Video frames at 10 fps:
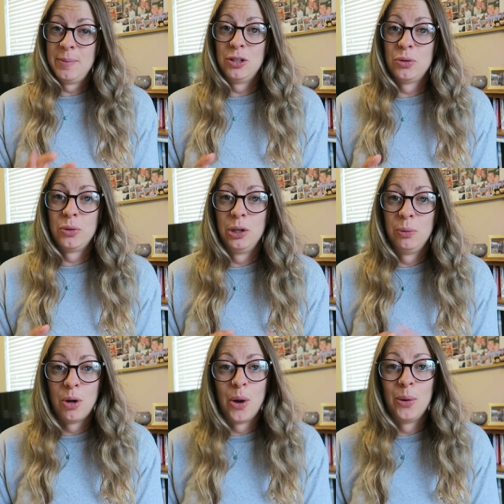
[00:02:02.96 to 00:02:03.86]
to make sure you
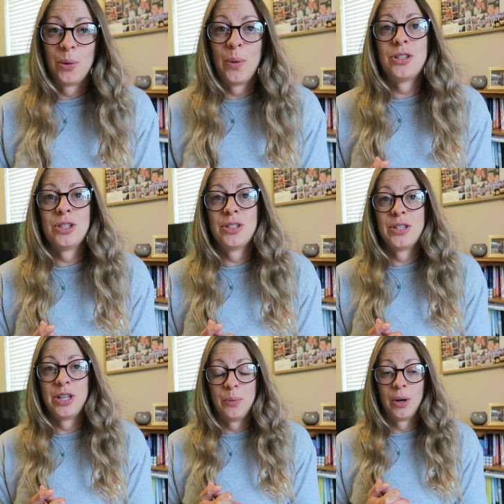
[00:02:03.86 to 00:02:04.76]
know the questions
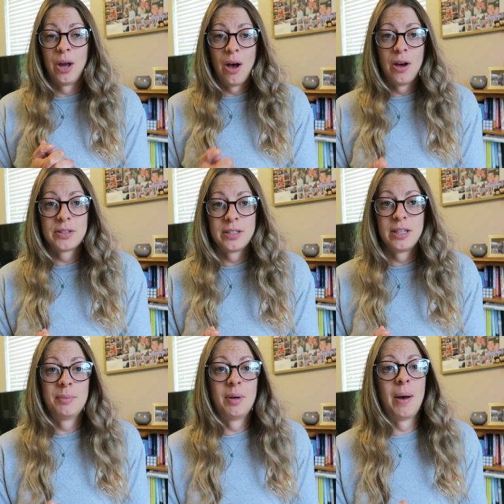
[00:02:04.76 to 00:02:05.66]
that you want to ask
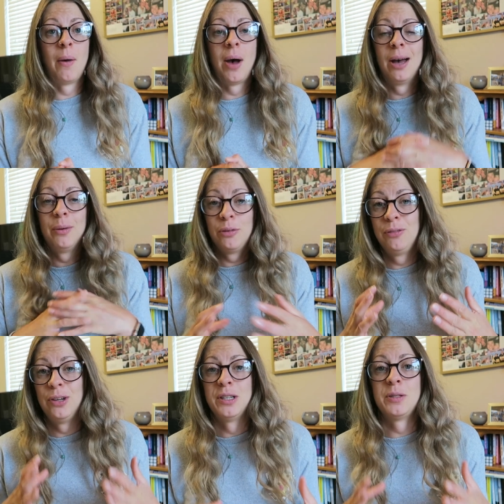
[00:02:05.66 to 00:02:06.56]
them about how the
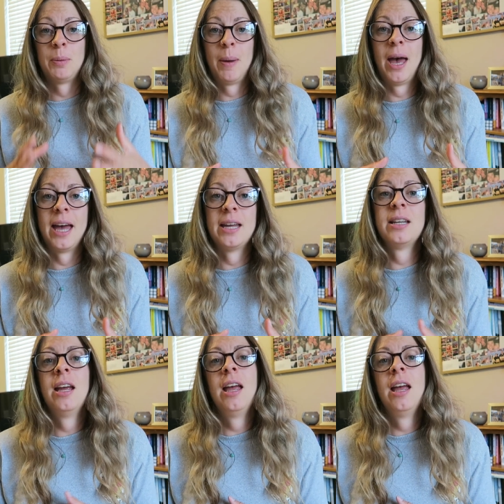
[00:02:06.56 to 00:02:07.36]
food is prepared